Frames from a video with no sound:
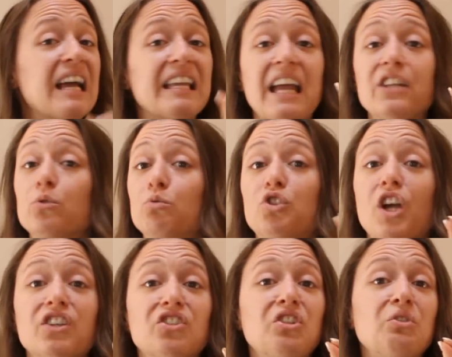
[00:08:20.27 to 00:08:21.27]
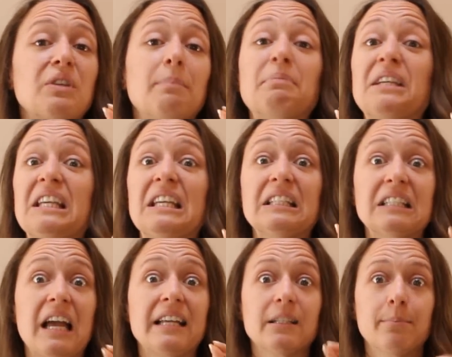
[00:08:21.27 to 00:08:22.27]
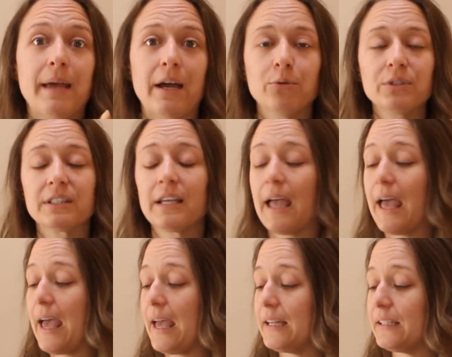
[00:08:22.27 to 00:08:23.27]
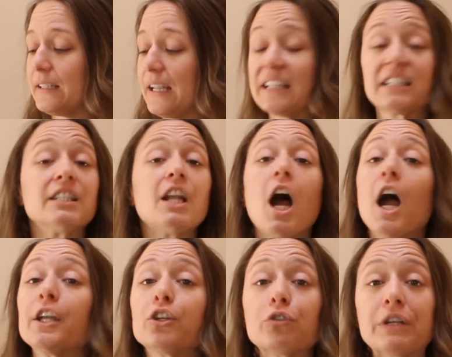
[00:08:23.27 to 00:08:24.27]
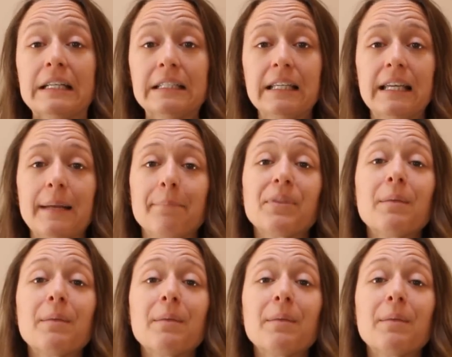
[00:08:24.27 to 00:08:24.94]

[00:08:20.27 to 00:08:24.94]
Again, you just use a pea size amount and it's non-greasy.